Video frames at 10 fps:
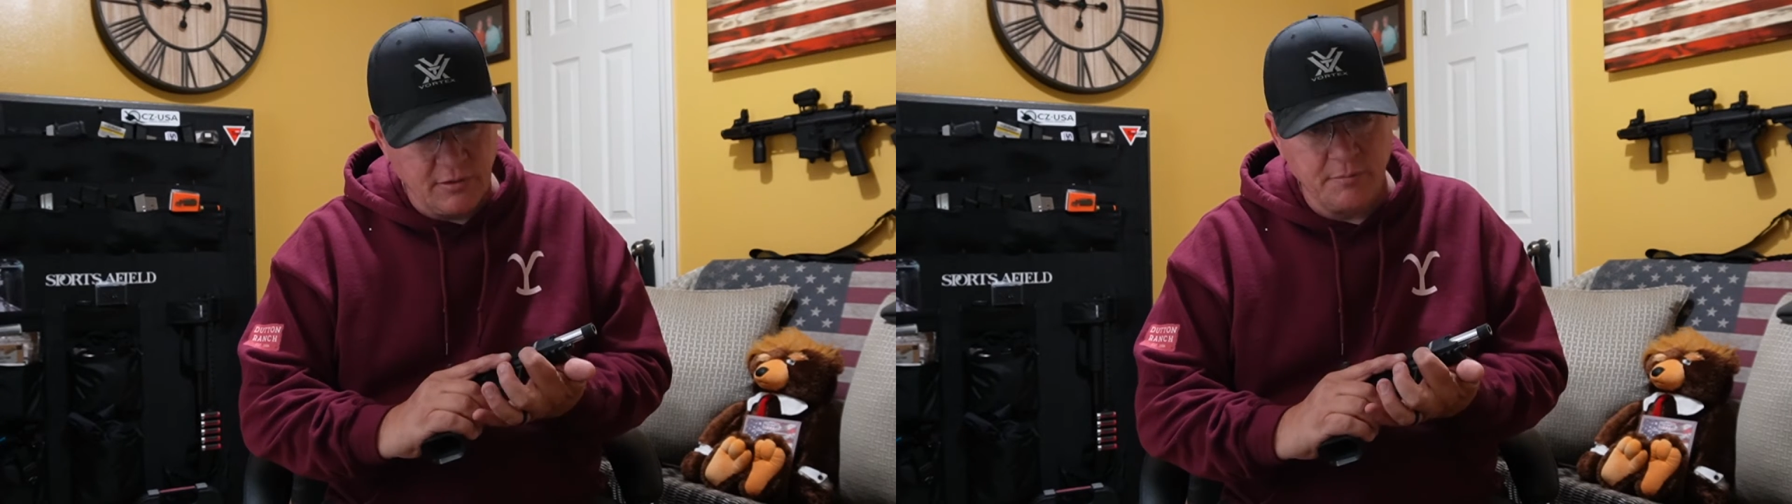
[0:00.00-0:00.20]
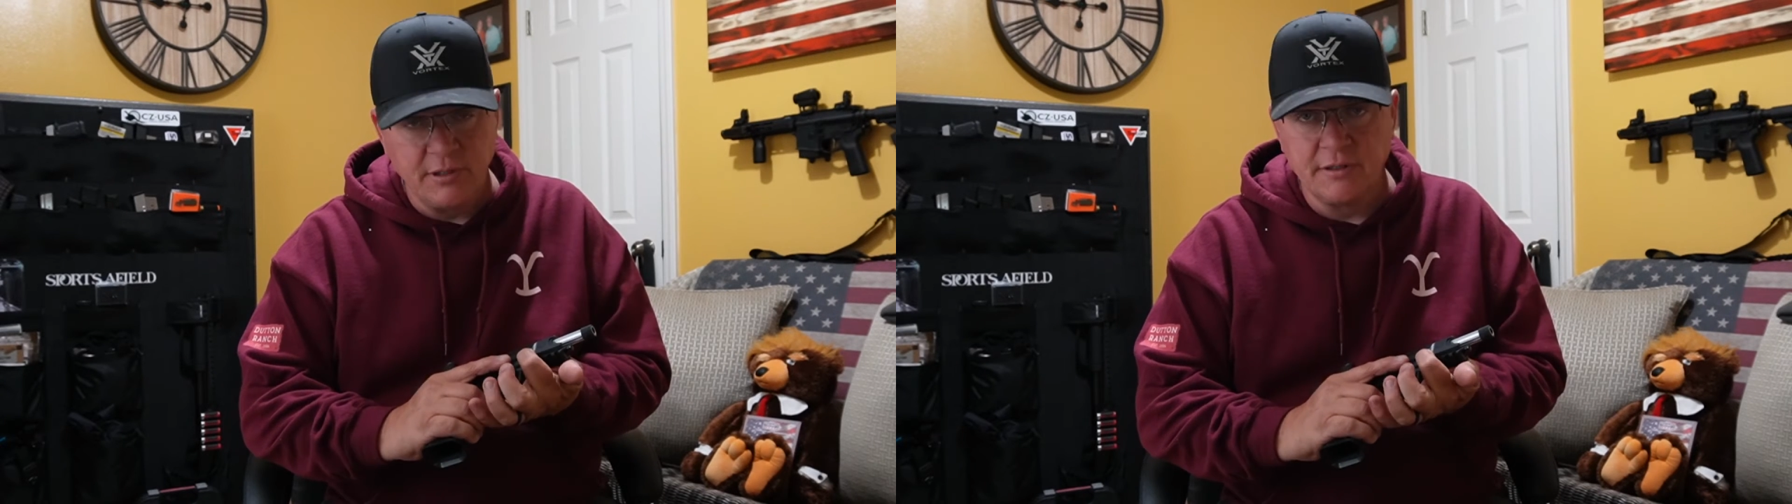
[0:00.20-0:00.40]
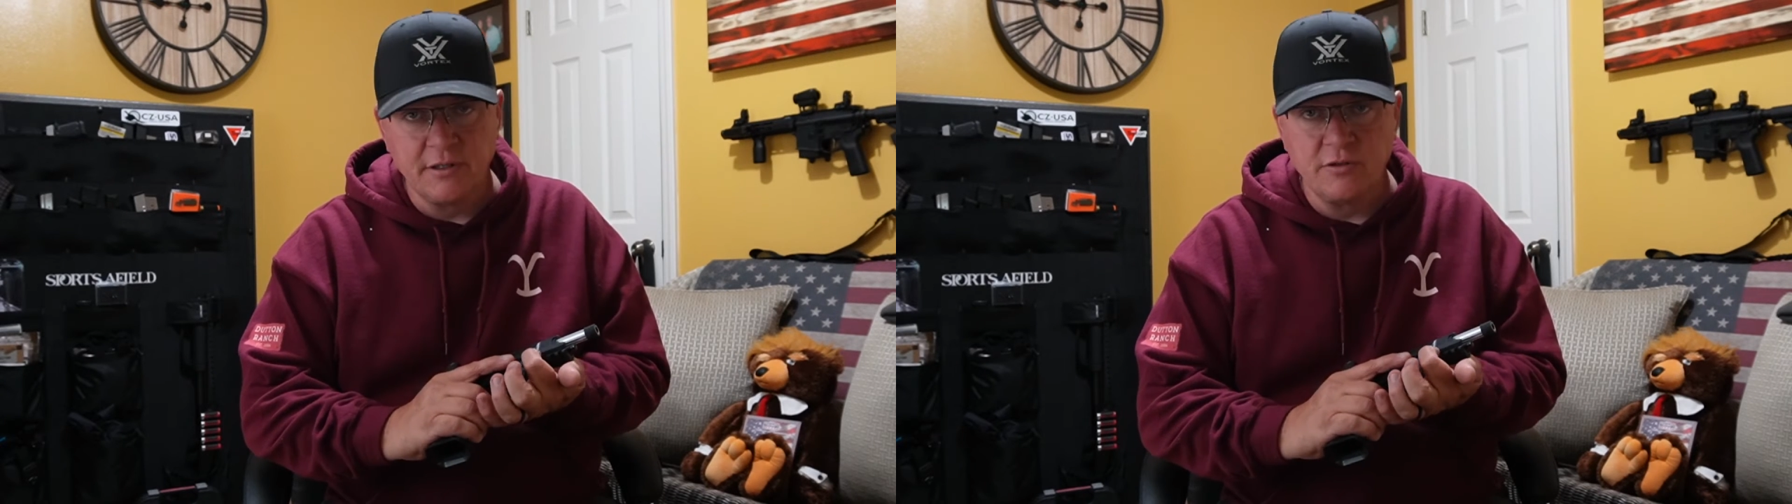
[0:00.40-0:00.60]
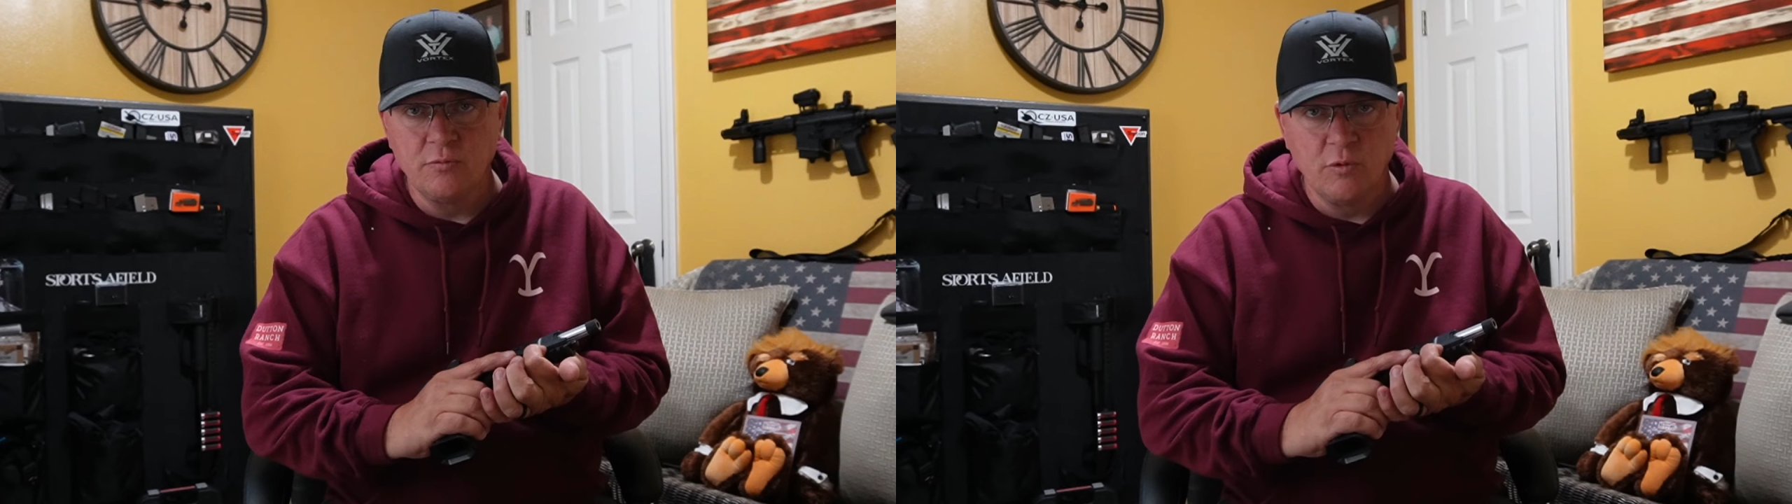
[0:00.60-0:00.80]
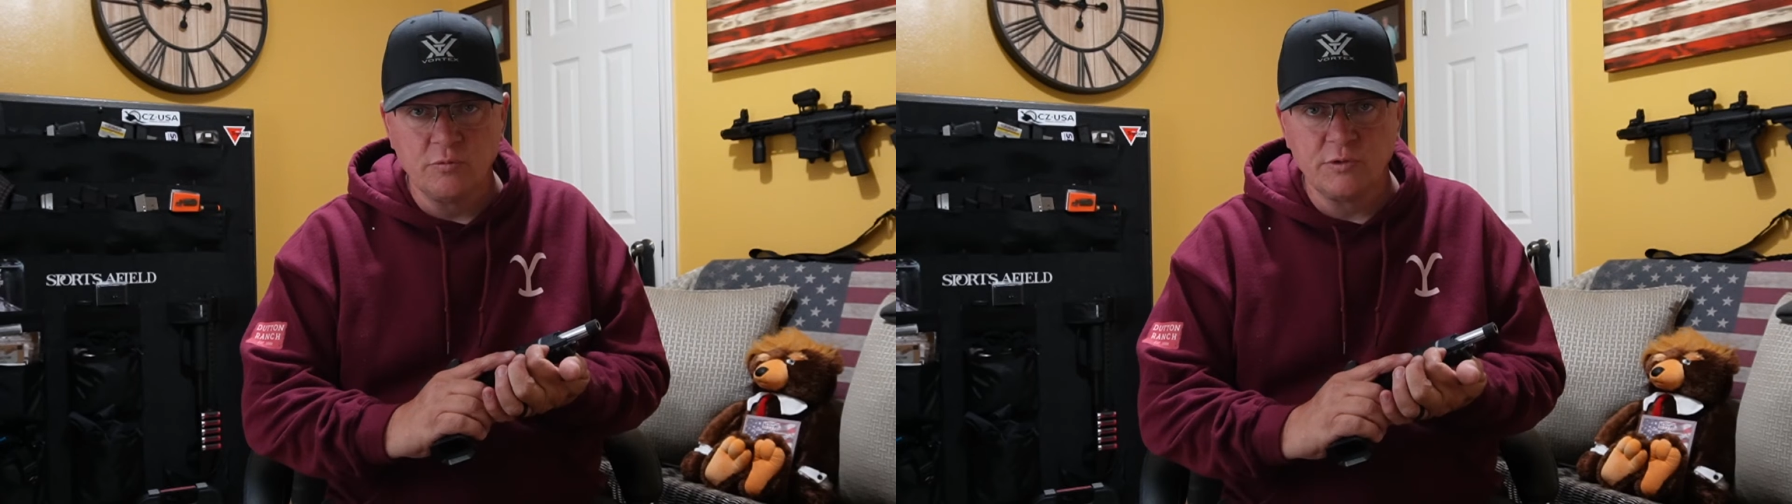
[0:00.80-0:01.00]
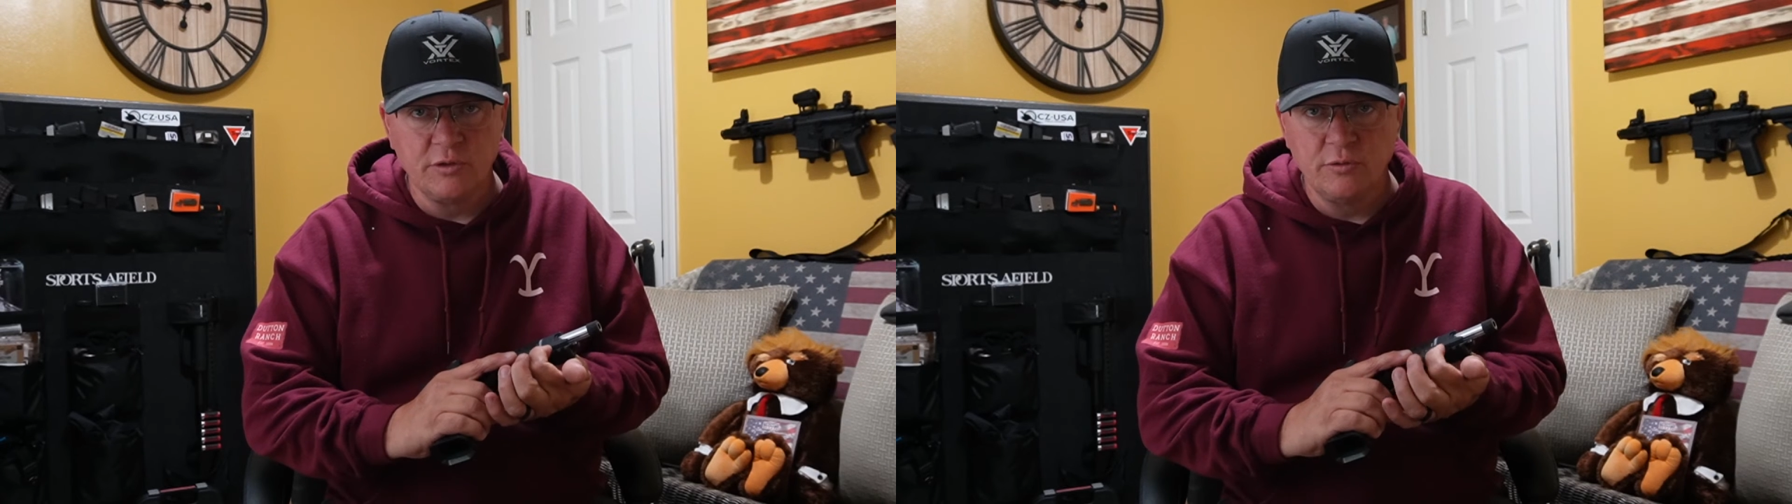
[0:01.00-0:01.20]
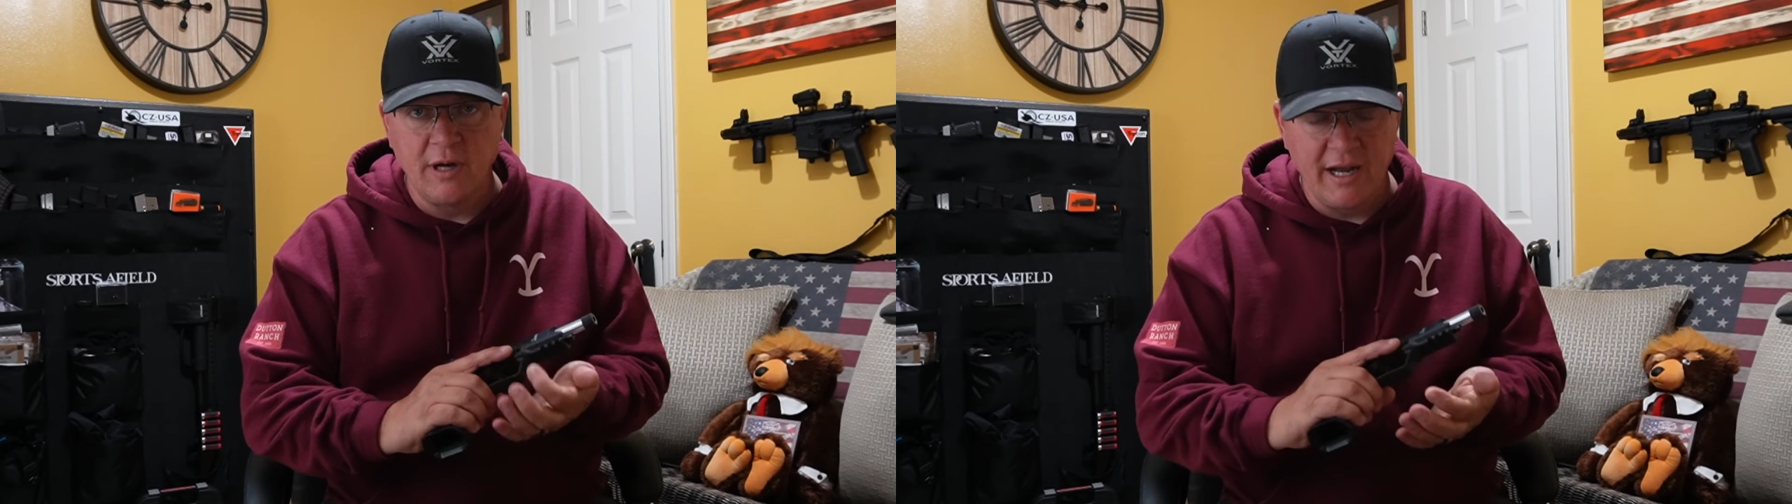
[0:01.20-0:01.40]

up here that you want to.